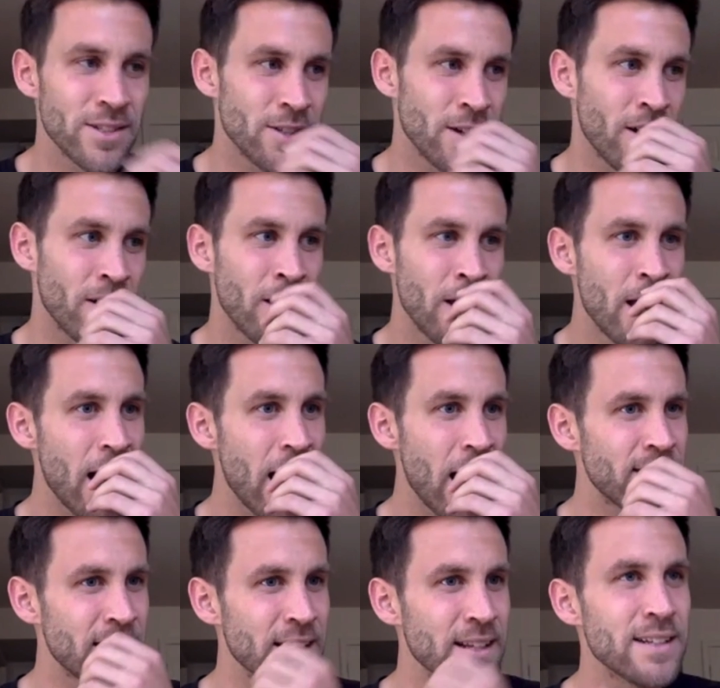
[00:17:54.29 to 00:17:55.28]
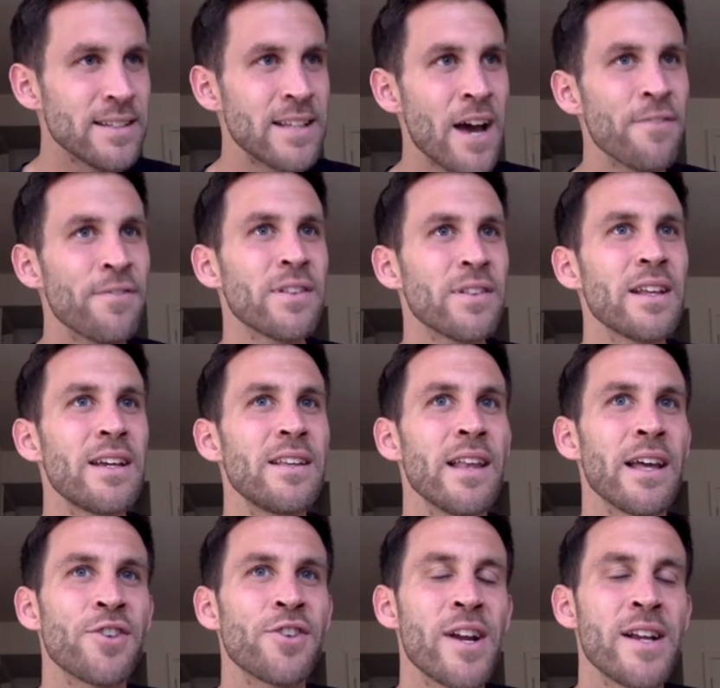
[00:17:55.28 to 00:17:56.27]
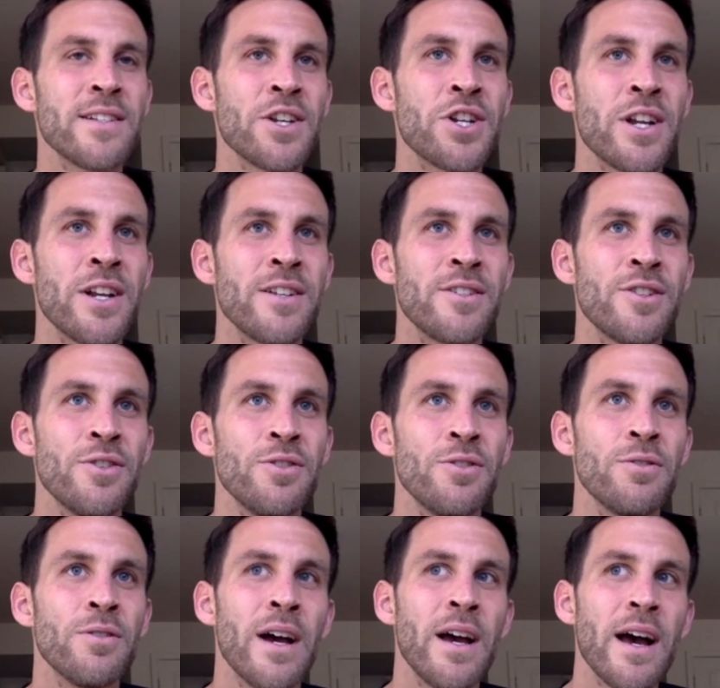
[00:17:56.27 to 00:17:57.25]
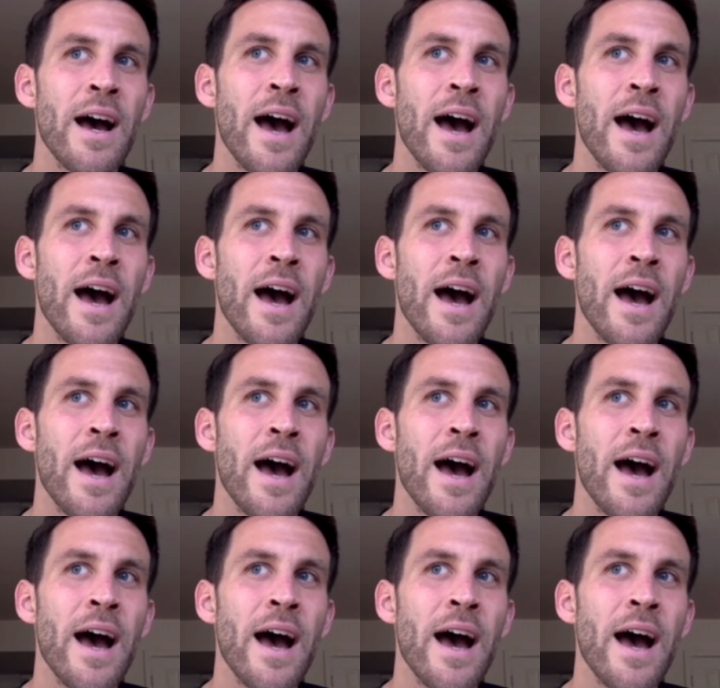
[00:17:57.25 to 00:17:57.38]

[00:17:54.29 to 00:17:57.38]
So I think it definitely like transitioning to